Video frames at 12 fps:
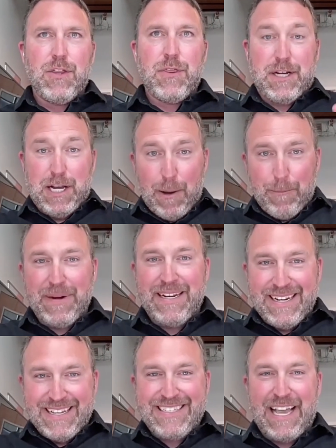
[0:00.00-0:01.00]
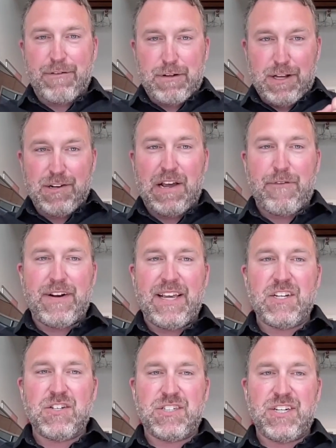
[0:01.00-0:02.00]
the company needs to have clear
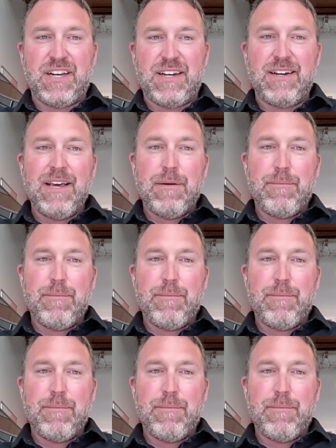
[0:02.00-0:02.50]
definition,